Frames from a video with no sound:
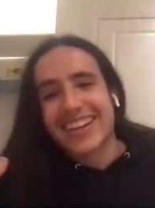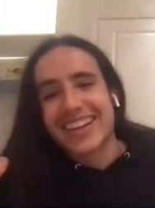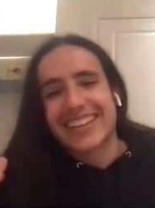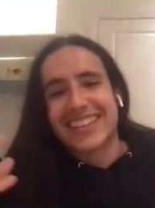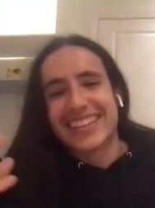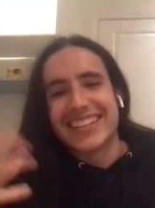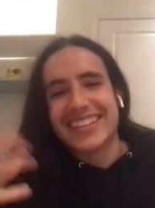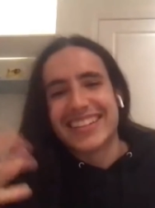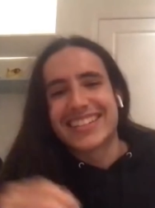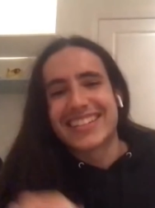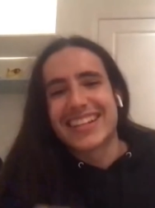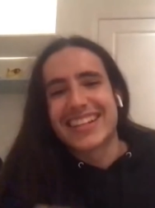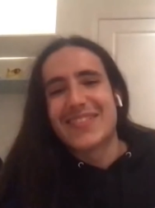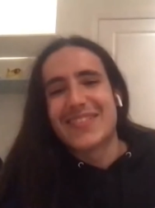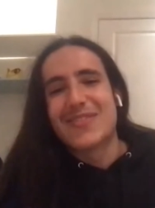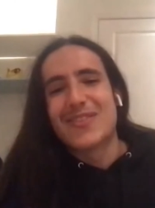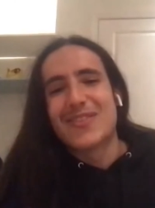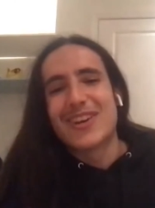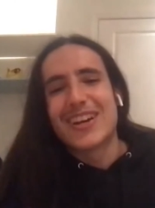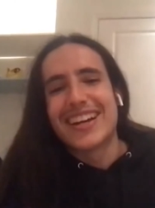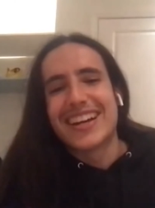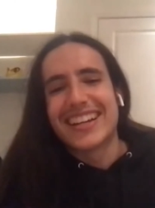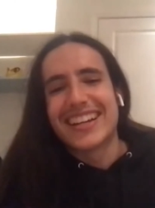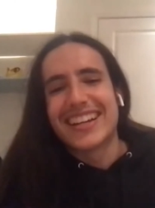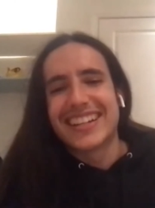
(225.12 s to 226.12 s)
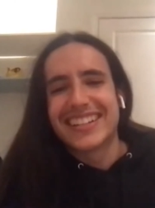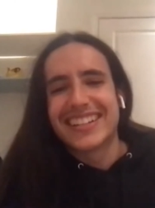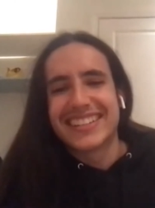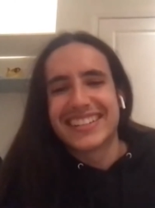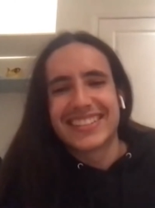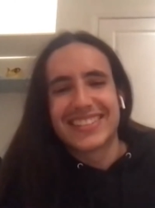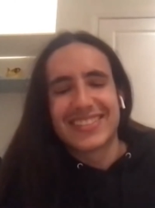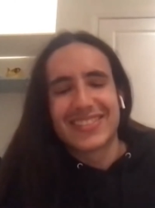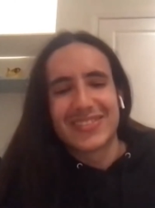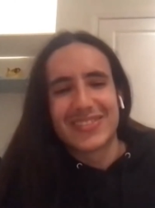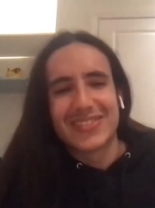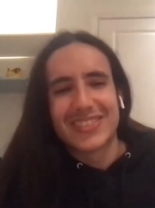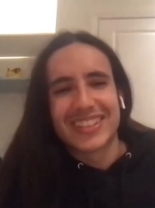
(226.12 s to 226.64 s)
in the same way
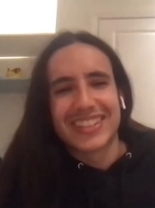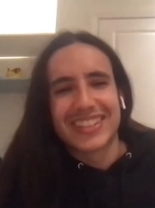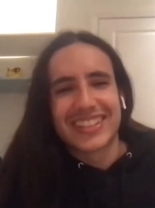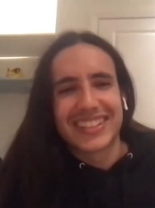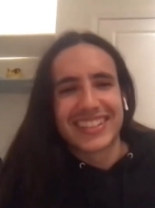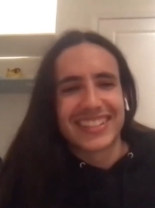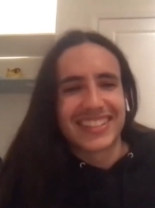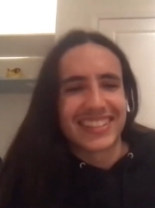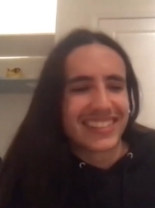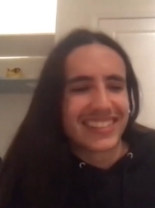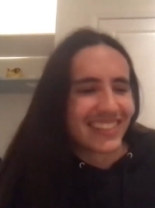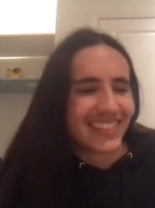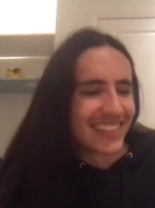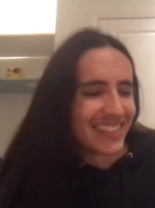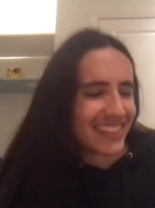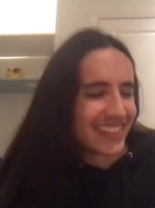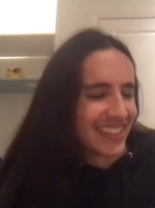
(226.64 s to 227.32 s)
via